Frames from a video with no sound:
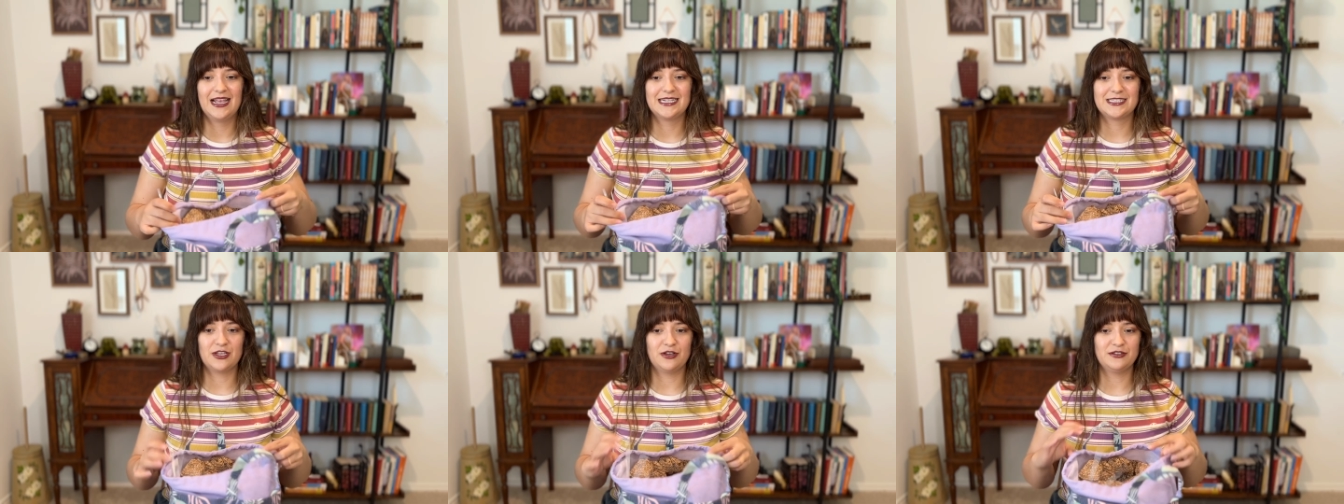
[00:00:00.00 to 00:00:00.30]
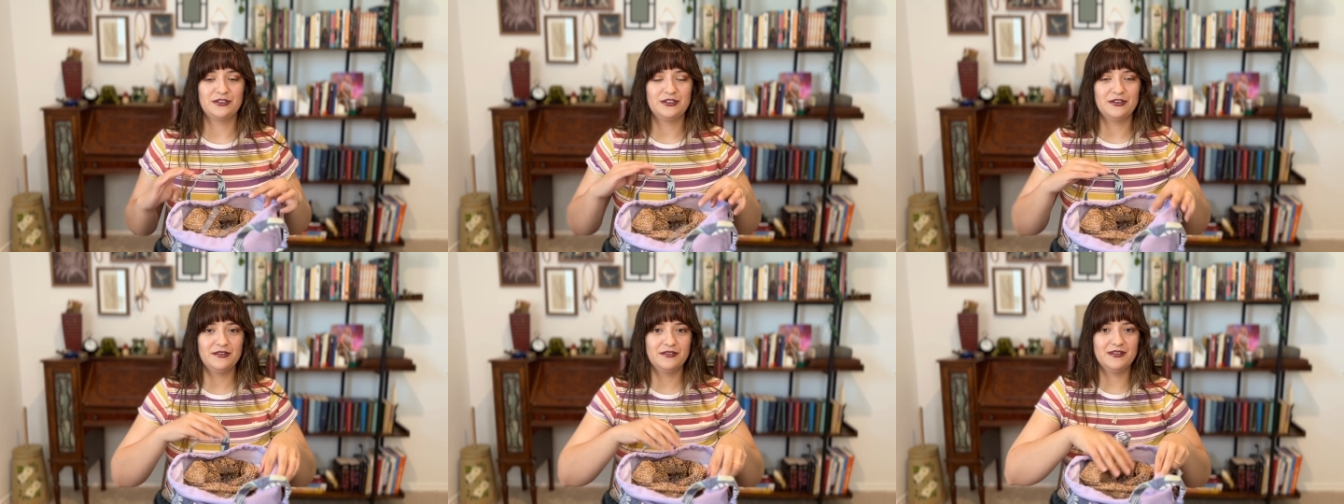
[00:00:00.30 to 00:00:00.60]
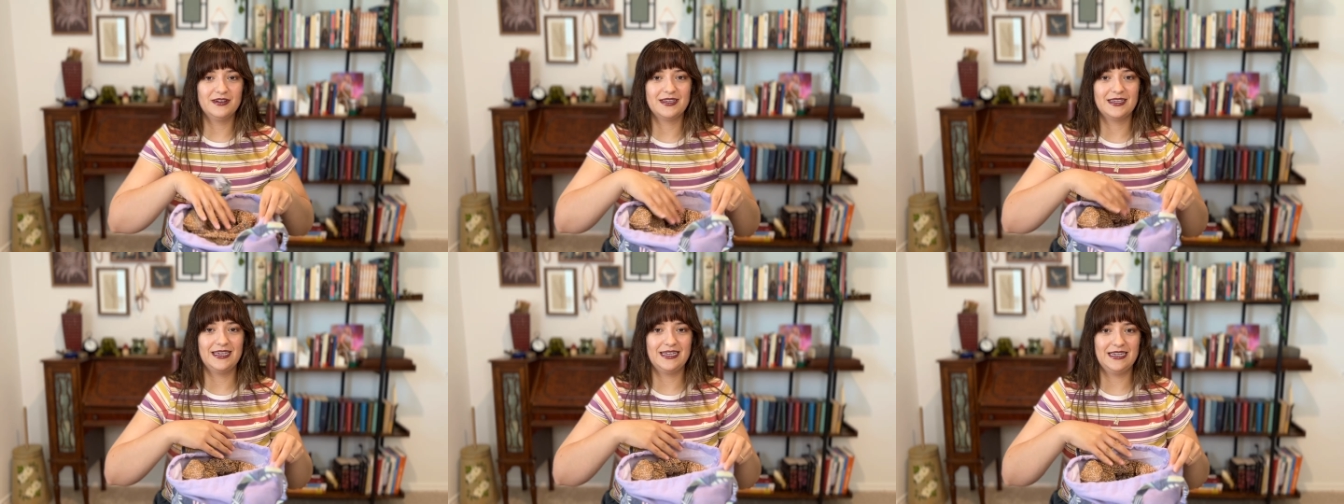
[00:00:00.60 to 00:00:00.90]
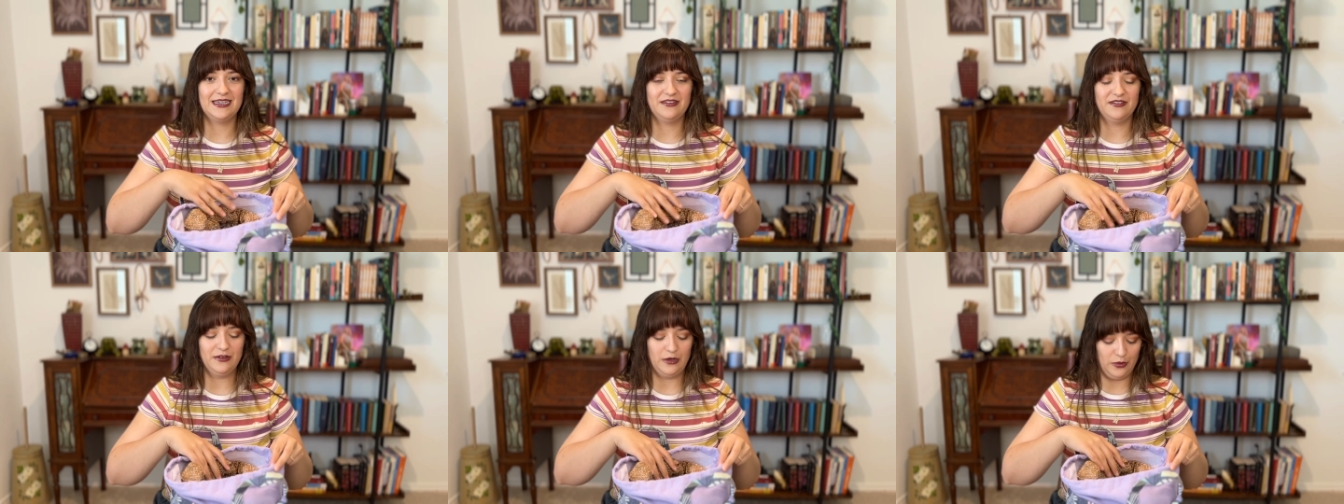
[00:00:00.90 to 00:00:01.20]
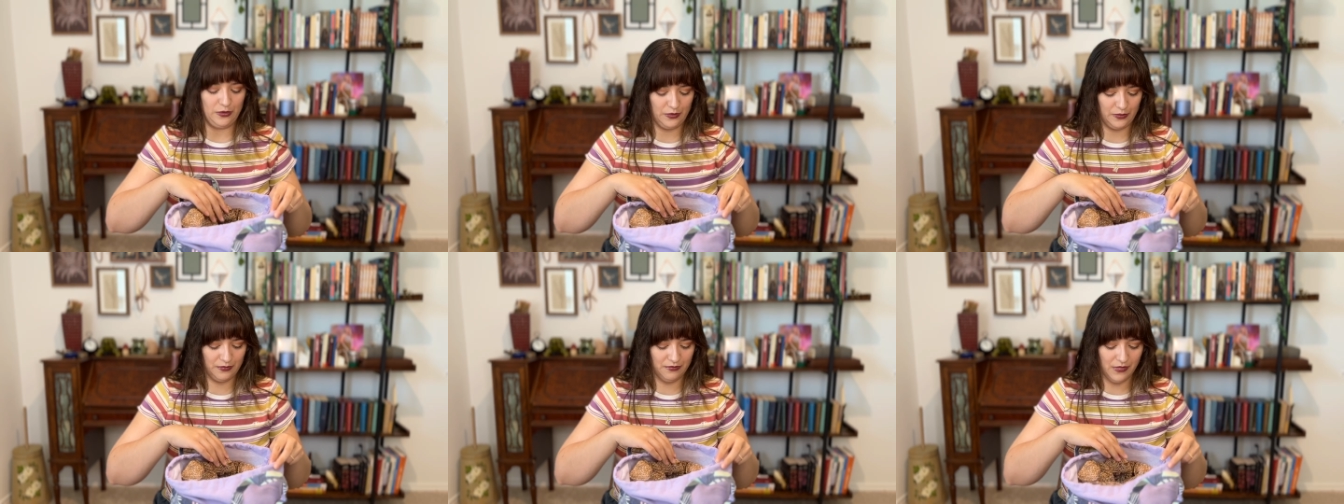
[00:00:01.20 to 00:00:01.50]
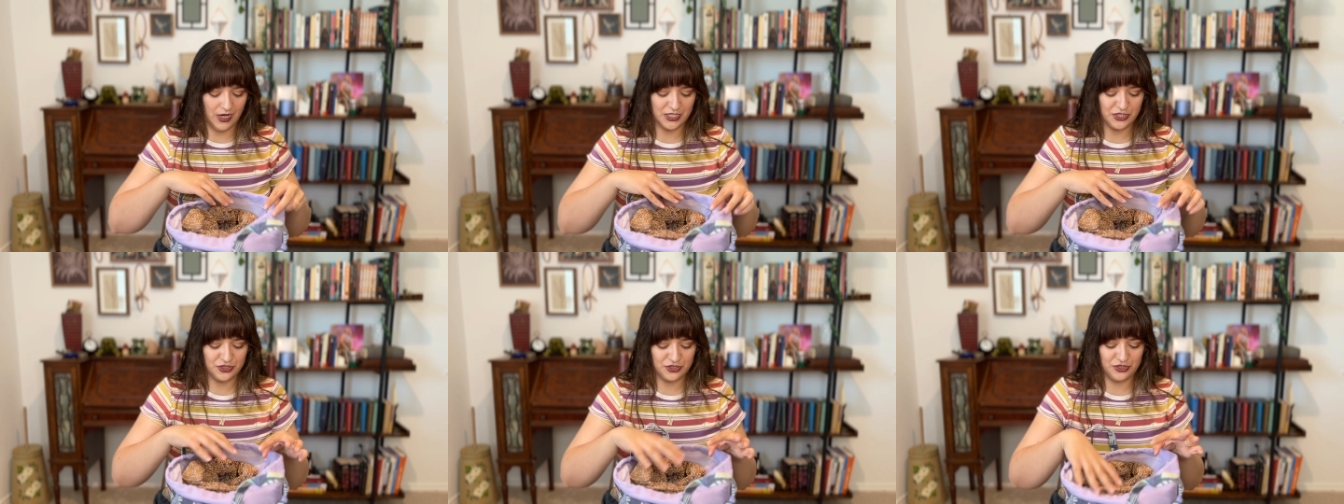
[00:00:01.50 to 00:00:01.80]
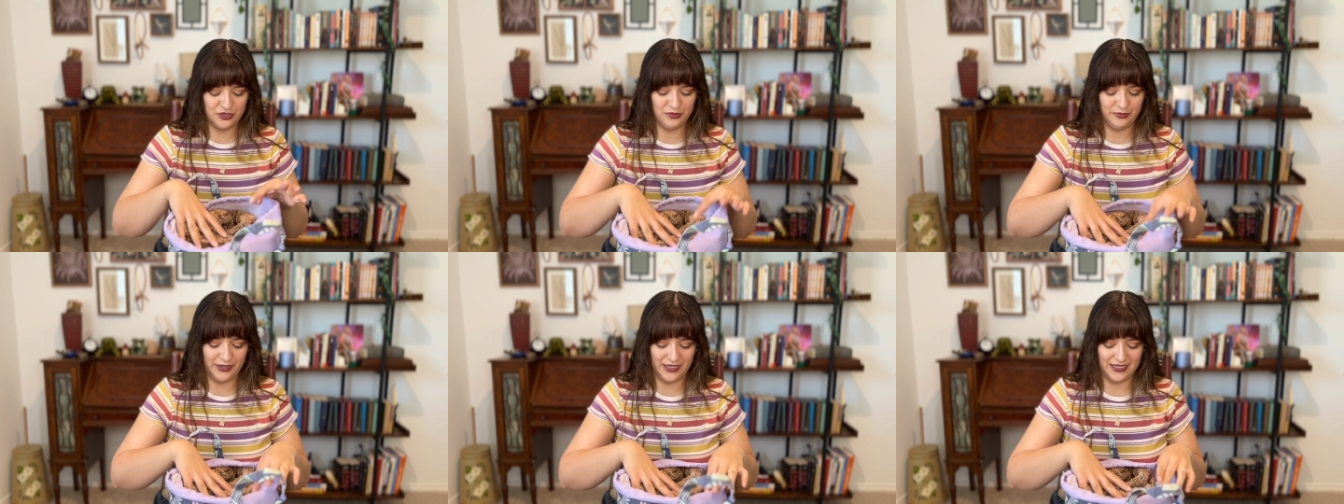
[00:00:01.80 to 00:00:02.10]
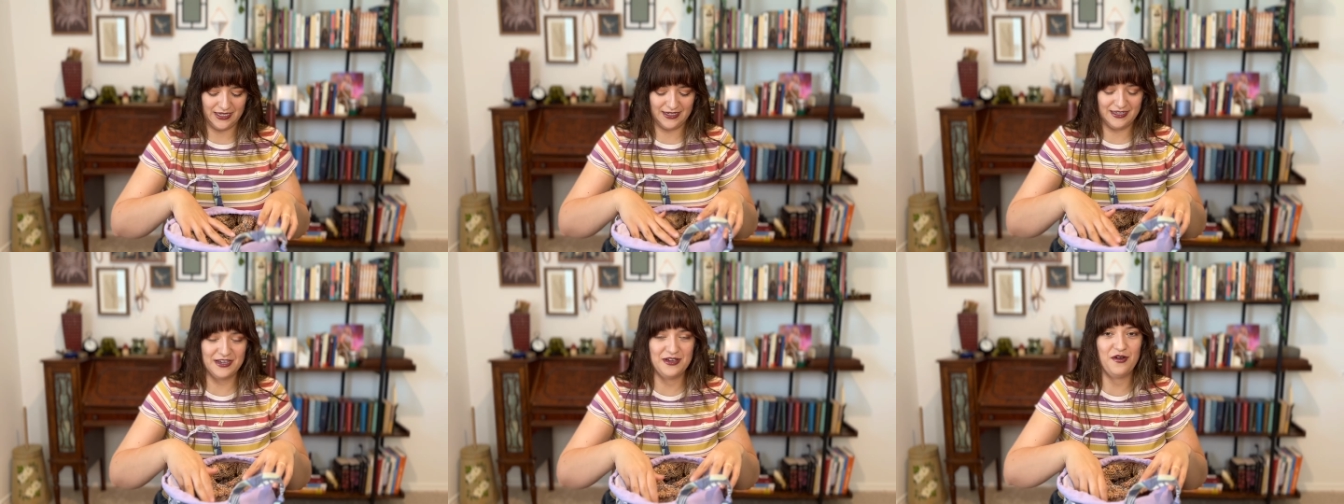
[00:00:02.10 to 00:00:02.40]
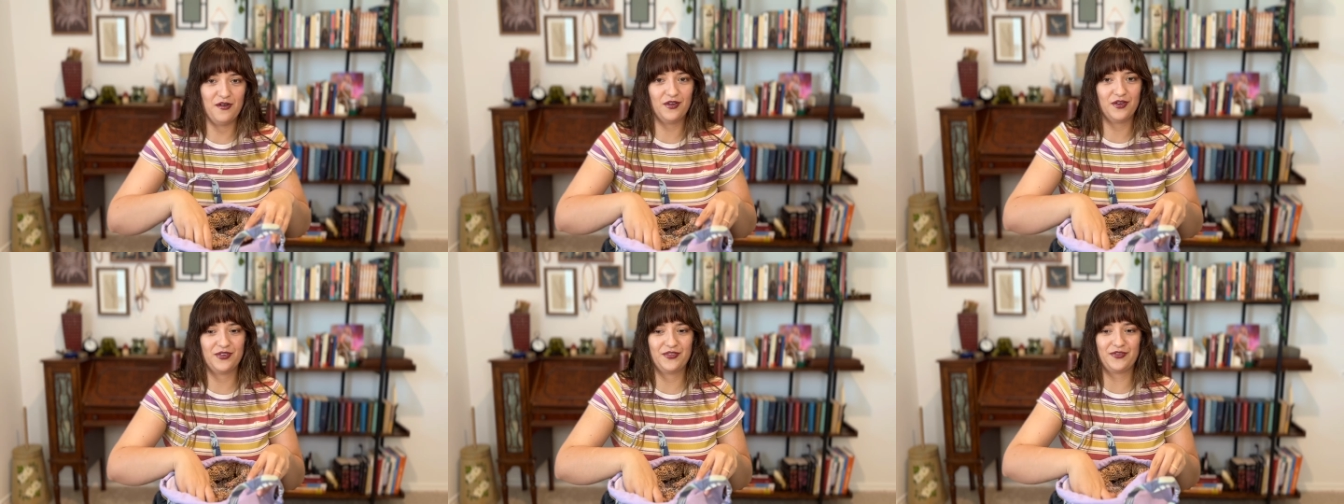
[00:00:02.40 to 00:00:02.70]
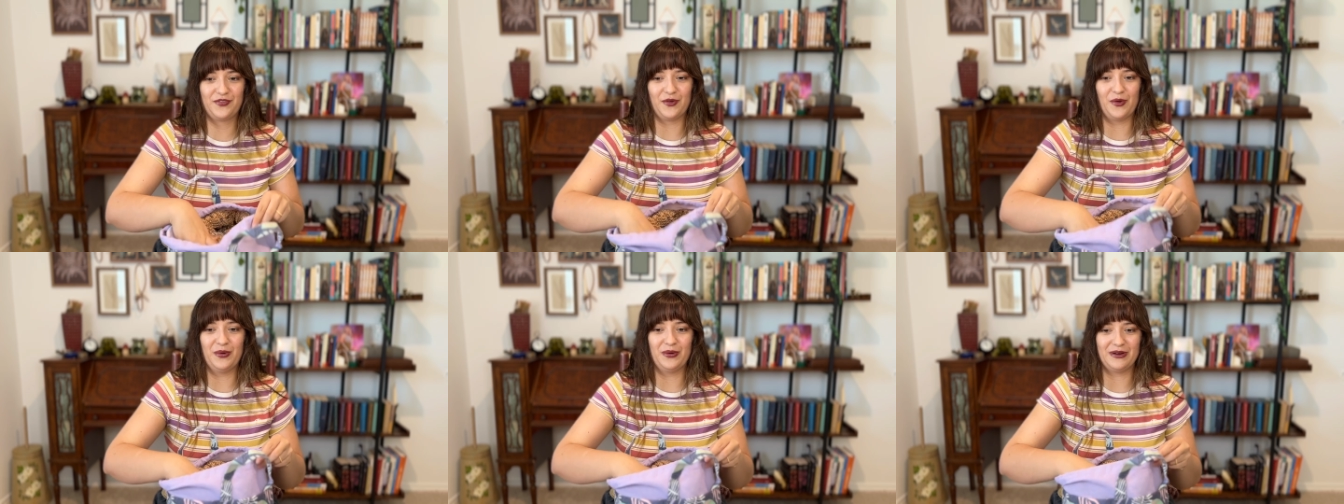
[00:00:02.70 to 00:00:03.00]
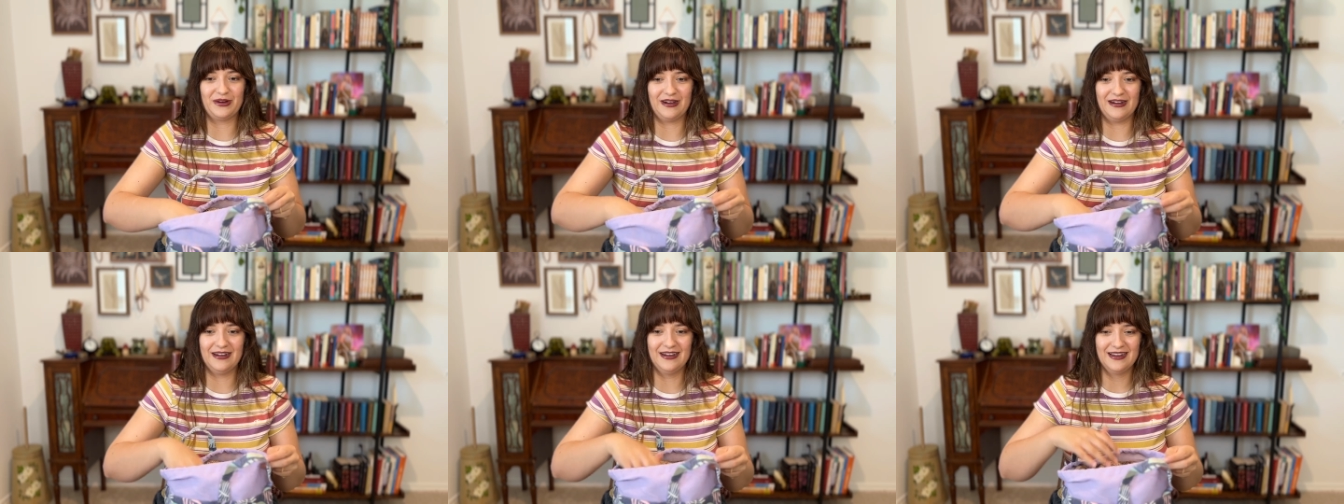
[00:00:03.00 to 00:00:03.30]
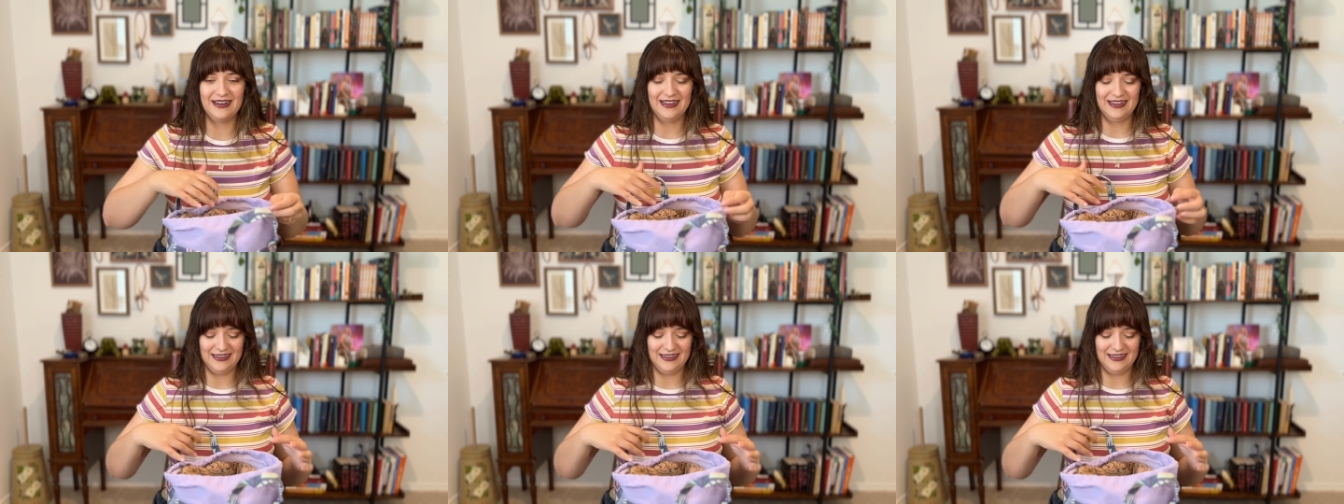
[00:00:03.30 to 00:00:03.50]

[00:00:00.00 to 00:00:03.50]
It's also getting much too big for